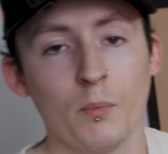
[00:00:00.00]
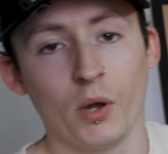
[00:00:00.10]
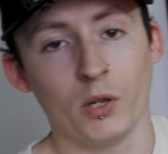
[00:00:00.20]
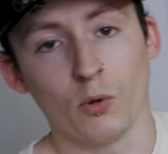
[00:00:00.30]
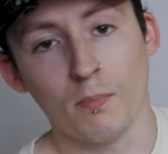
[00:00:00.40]

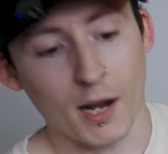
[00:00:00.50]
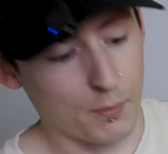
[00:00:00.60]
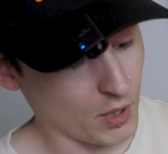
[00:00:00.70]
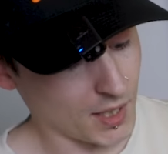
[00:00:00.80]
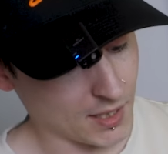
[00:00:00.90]
Putting your
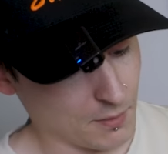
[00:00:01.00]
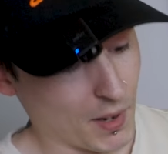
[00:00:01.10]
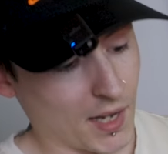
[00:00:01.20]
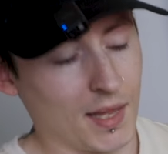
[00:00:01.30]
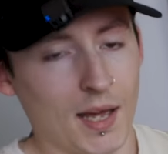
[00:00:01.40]
MacBook in the
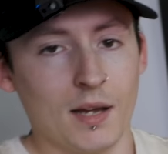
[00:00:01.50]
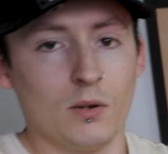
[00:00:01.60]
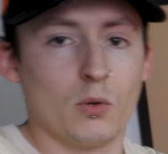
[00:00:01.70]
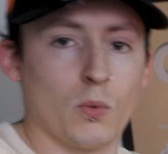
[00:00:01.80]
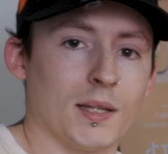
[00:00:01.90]
back there,
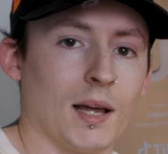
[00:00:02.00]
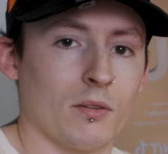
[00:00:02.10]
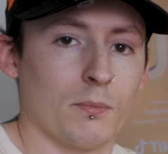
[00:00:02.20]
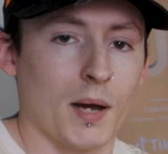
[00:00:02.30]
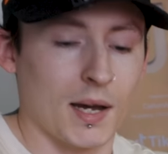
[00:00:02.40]
all the way
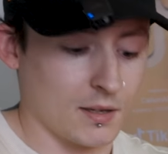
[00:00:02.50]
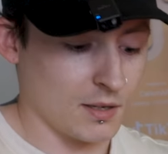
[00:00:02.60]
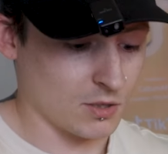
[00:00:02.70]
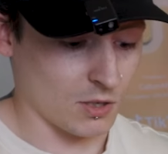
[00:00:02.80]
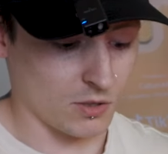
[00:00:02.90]
down the back,
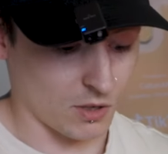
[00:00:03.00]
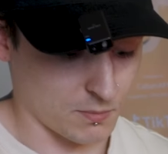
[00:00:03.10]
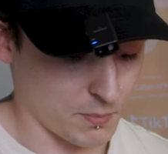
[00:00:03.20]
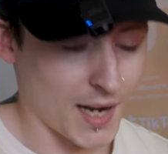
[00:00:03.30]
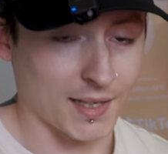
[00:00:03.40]
so it's nice
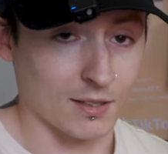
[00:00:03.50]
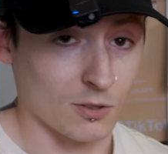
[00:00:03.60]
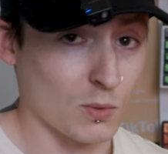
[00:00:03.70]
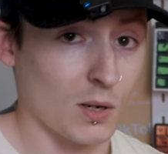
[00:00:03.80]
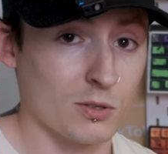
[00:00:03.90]
and padded
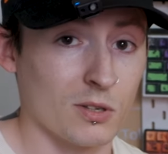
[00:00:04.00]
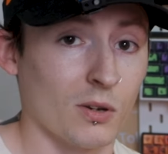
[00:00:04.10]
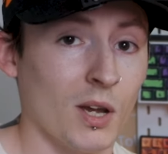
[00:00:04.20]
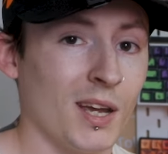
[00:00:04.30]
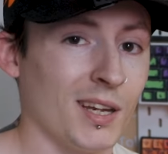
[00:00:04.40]
as well,
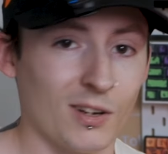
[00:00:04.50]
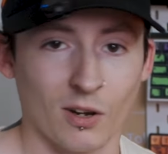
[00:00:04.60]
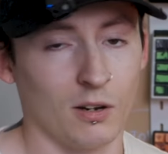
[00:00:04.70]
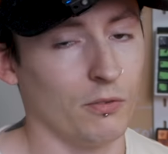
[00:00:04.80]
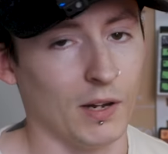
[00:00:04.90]
so you're not
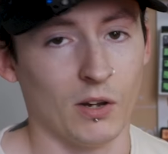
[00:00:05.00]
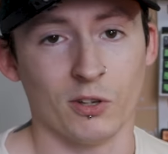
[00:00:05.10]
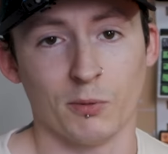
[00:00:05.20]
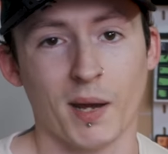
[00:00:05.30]
going to feel it on your